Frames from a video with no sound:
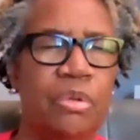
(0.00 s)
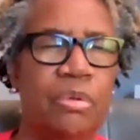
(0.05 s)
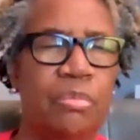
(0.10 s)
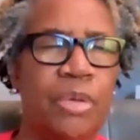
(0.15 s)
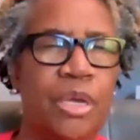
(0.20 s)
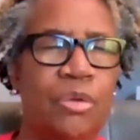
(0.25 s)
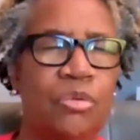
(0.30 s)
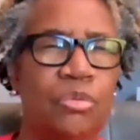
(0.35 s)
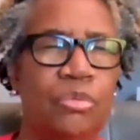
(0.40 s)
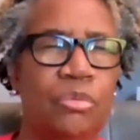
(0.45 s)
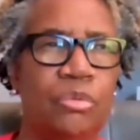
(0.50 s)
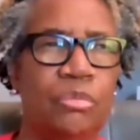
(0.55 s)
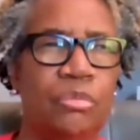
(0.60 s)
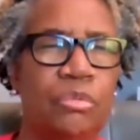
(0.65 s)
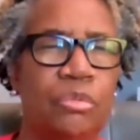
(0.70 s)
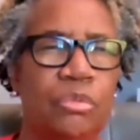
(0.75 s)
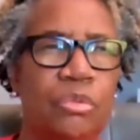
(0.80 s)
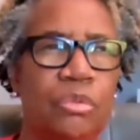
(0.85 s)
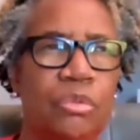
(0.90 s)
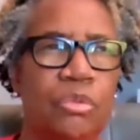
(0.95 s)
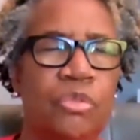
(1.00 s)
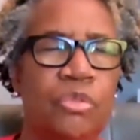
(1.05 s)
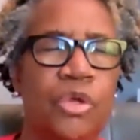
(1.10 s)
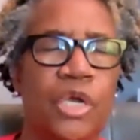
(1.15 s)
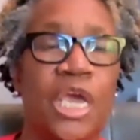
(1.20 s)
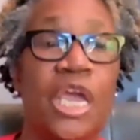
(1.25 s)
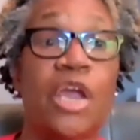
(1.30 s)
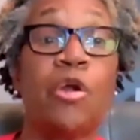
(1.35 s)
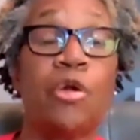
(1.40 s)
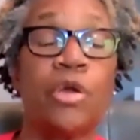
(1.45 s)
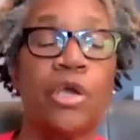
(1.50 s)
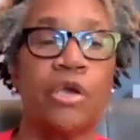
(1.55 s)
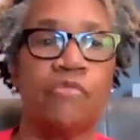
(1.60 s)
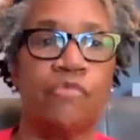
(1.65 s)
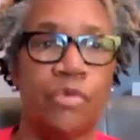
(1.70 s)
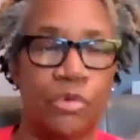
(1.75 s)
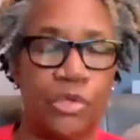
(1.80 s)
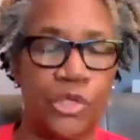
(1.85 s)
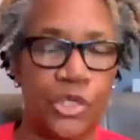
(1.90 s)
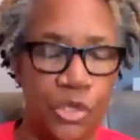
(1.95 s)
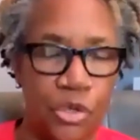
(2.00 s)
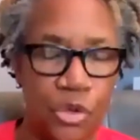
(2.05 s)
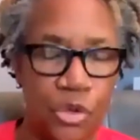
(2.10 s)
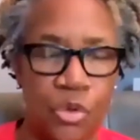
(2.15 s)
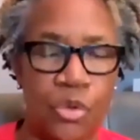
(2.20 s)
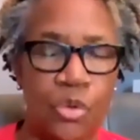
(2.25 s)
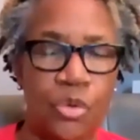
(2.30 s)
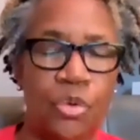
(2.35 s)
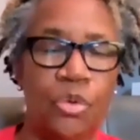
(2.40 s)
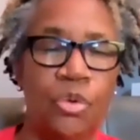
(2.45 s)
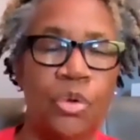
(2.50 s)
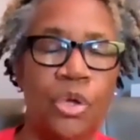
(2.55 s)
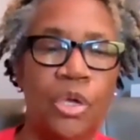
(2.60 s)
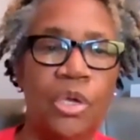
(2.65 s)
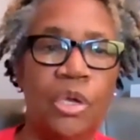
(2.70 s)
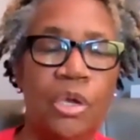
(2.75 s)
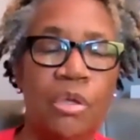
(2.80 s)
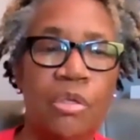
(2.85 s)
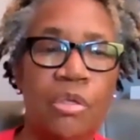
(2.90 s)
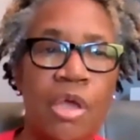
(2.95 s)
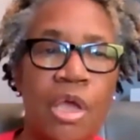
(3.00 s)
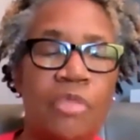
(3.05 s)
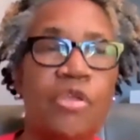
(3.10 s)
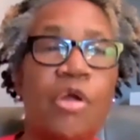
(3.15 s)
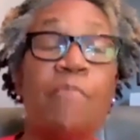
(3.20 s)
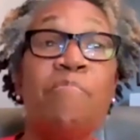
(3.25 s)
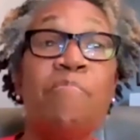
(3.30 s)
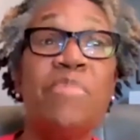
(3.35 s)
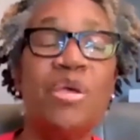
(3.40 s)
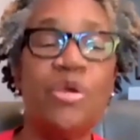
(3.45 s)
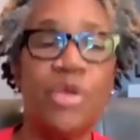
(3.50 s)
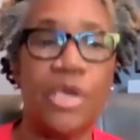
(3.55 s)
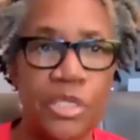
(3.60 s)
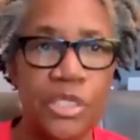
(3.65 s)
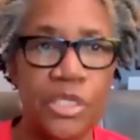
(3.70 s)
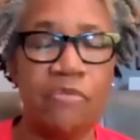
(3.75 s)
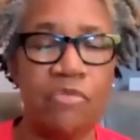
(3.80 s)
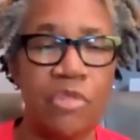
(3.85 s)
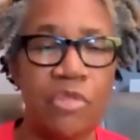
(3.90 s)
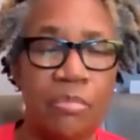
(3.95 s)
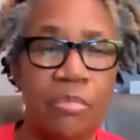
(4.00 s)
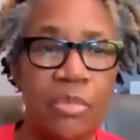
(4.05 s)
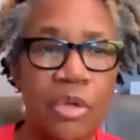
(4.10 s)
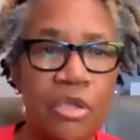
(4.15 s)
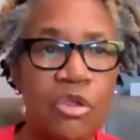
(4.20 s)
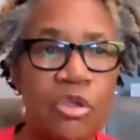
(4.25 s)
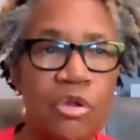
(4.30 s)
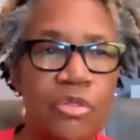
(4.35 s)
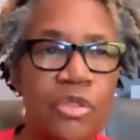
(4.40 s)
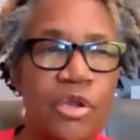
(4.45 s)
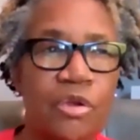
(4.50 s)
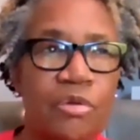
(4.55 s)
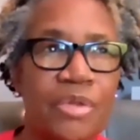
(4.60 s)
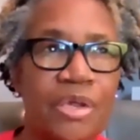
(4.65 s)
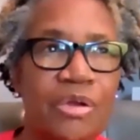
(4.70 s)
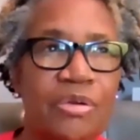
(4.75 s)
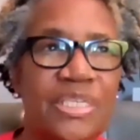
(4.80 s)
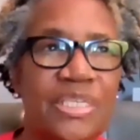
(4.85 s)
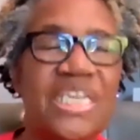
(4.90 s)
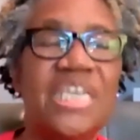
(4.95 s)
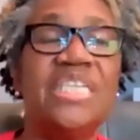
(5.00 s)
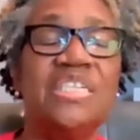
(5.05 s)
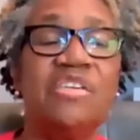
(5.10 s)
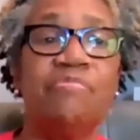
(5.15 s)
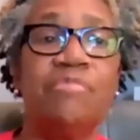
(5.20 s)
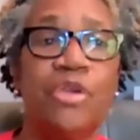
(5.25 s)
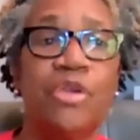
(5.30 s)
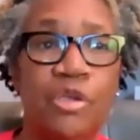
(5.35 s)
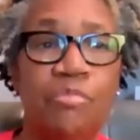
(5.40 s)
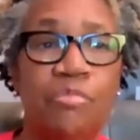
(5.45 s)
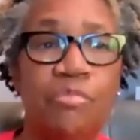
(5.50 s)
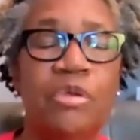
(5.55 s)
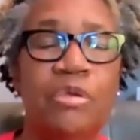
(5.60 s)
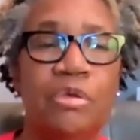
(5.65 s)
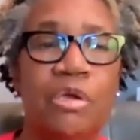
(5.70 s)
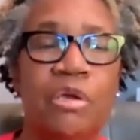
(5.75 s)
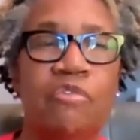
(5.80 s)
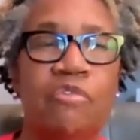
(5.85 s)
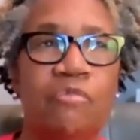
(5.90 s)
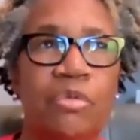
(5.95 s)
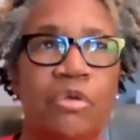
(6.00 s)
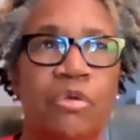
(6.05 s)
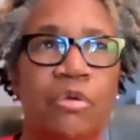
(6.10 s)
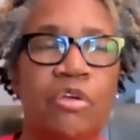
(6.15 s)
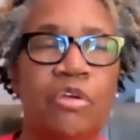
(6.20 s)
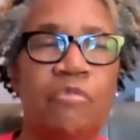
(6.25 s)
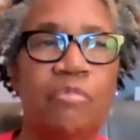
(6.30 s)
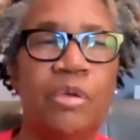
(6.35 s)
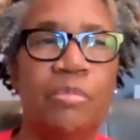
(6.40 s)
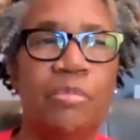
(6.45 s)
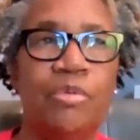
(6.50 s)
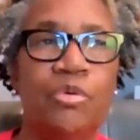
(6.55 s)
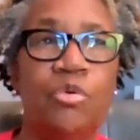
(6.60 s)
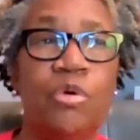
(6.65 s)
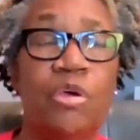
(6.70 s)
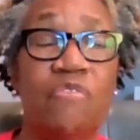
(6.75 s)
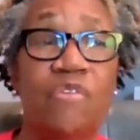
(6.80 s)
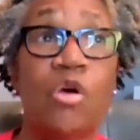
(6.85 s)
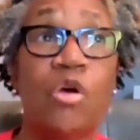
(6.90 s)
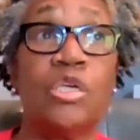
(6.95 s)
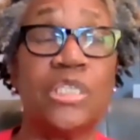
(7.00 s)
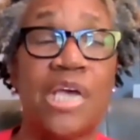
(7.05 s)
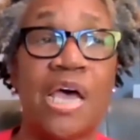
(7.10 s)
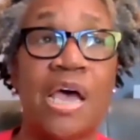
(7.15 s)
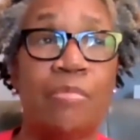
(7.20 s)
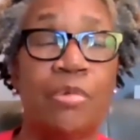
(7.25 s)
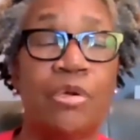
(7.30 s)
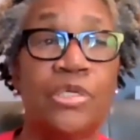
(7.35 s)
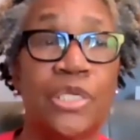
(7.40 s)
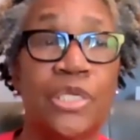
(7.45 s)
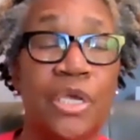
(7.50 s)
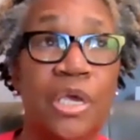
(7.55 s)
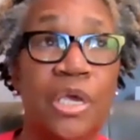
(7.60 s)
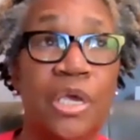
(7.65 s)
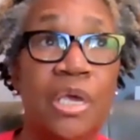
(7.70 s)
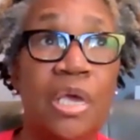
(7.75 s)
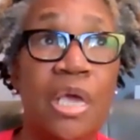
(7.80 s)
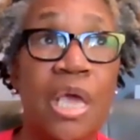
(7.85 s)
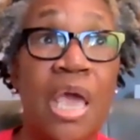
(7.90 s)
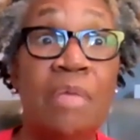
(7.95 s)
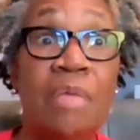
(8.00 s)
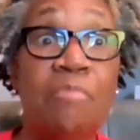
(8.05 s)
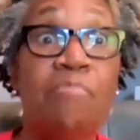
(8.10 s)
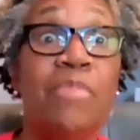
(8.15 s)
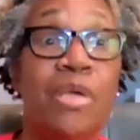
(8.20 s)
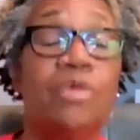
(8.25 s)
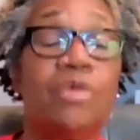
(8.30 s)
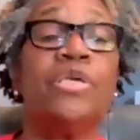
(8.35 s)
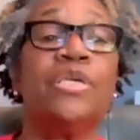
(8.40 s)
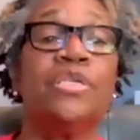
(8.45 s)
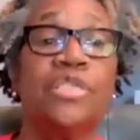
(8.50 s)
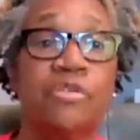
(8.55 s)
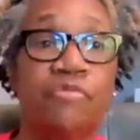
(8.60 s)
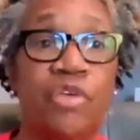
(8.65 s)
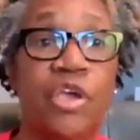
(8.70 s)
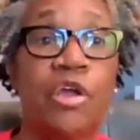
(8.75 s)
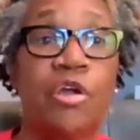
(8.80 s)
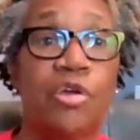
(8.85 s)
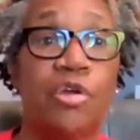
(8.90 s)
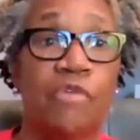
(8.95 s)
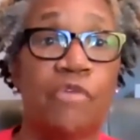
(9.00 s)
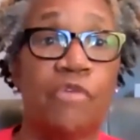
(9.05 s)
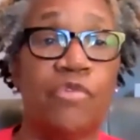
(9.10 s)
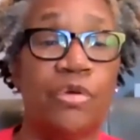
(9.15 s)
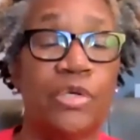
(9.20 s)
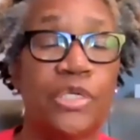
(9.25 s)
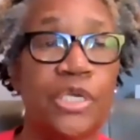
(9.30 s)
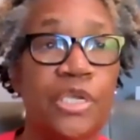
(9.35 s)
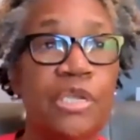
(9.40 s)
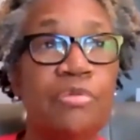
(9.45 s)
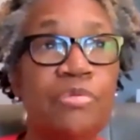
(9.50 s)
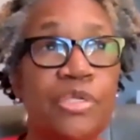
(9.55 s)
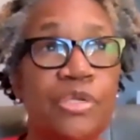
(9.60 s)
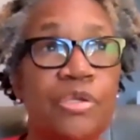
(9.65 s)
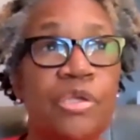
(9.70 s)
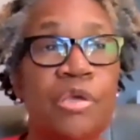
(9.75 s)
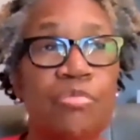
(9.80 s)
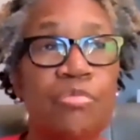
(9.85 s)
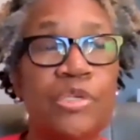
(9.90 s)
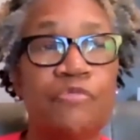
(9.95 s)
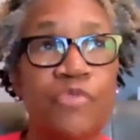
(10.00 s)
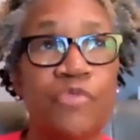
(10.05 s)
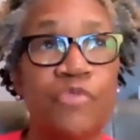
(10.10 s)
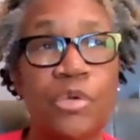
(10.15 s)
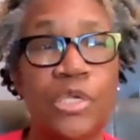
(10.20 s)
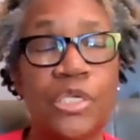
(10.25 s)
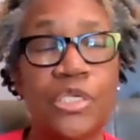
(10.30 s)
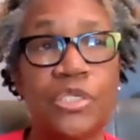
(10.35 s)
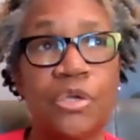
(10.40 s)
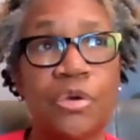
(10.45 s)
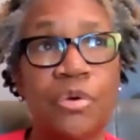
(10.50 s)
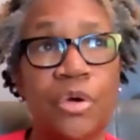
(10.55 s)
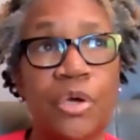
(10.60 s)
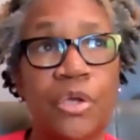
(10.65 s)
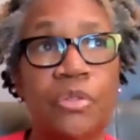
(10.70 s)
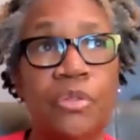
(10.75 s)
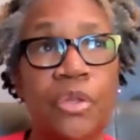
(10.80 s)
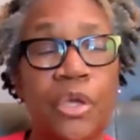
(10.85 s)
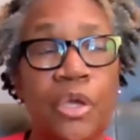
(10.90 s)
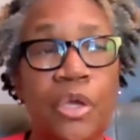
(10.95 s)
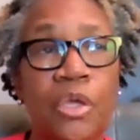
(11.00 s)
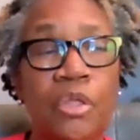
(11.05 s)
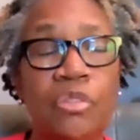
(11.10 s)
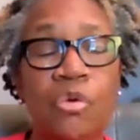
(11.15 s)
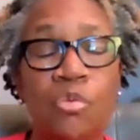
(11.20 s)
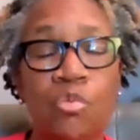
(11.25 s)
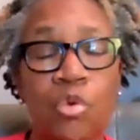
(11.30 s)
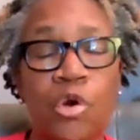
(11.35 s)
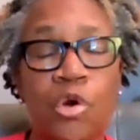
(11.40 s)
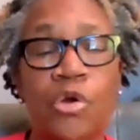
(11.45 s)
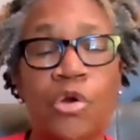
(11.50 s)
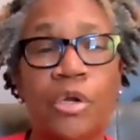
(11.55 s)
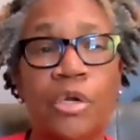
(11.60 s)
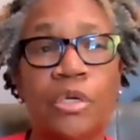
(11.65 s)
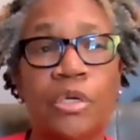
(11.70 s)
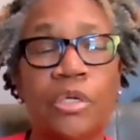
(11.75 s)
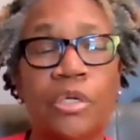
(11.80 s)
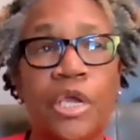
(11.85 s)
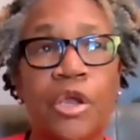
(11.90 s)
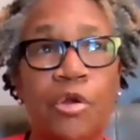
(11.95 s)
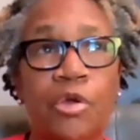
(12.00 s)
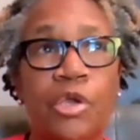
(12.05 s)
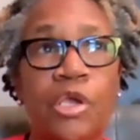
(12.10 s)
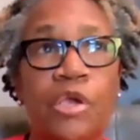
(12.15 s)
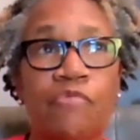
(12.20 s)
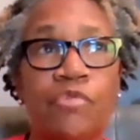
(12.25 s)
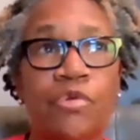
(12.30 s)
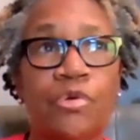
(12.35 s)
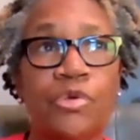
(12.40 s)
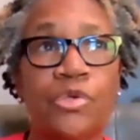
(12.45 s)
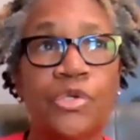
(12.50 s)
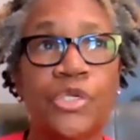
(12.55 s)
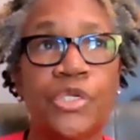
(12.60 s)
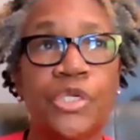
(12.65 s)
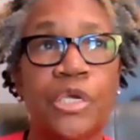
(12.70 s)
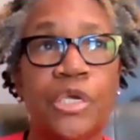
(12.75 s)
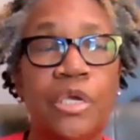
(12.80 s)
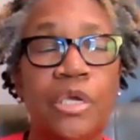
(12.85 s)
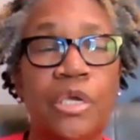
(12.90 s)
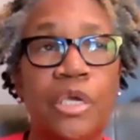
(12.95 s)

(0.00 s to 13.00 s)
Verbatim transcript: about the caregivers who and there are millions of them. You know, there, there are tens of million of, of, people who have Alzheimer's and millions of caregivers. And it was, it was focused on the work caregivers